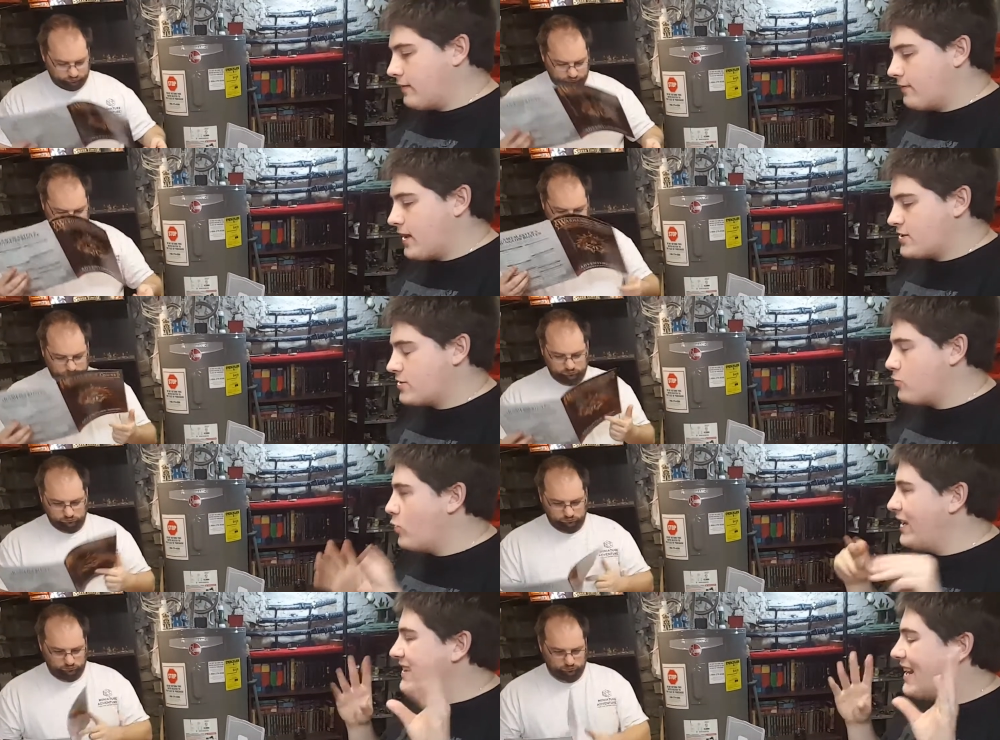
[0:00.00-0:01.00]
Speaker 1: Flash some
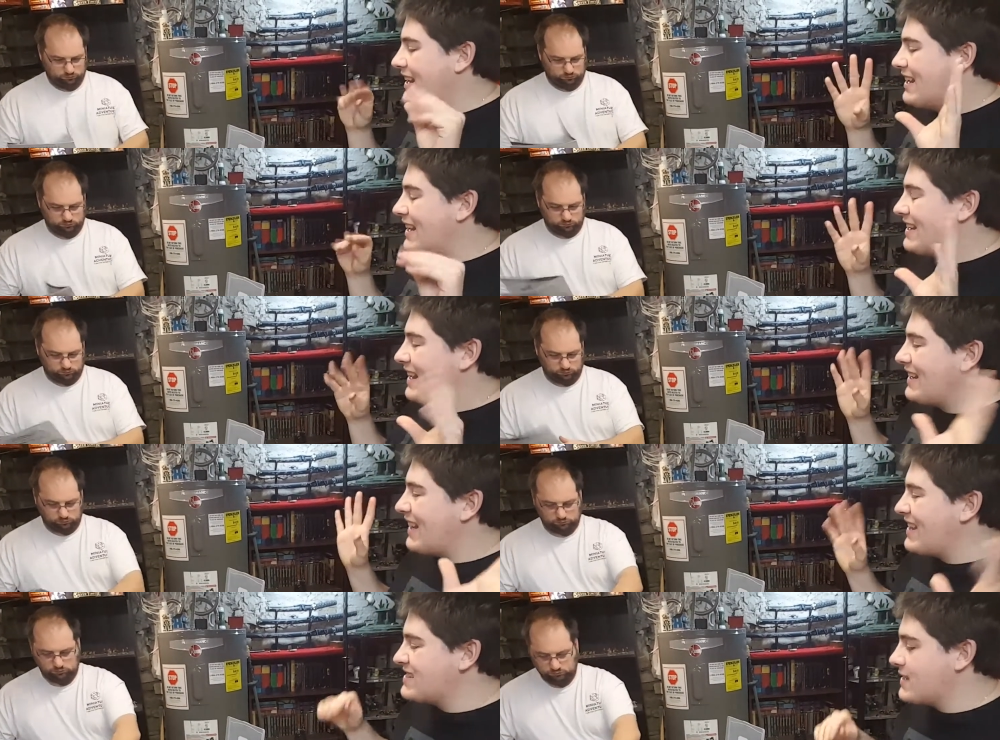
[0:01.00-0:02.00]
wing ding ding ding
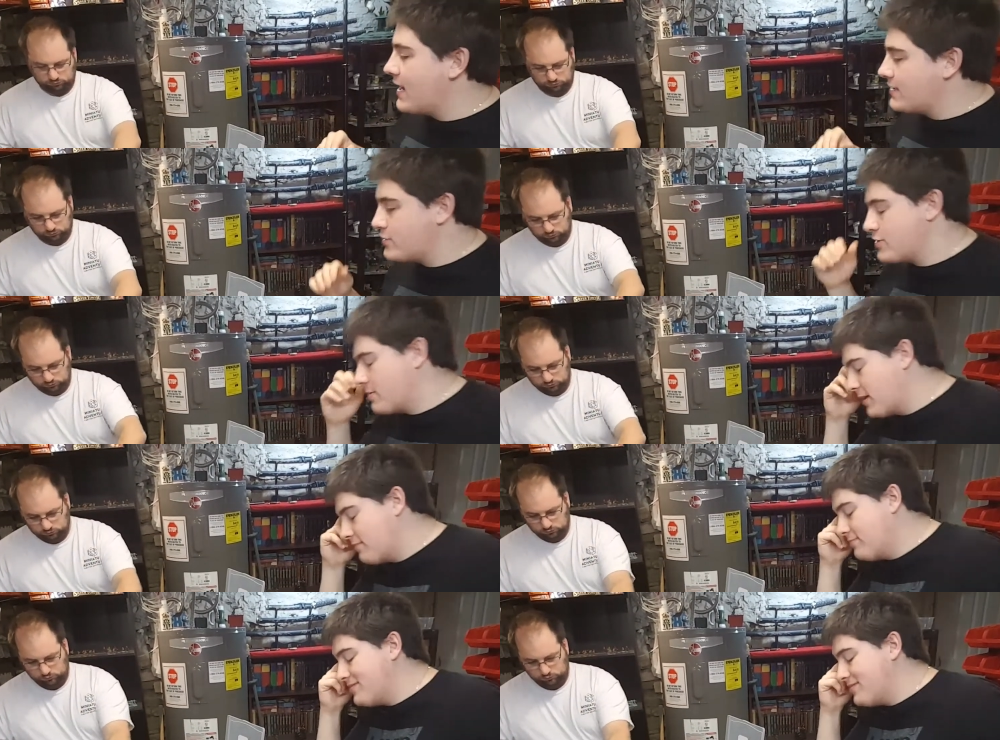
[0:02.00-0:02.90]
ding signs or something.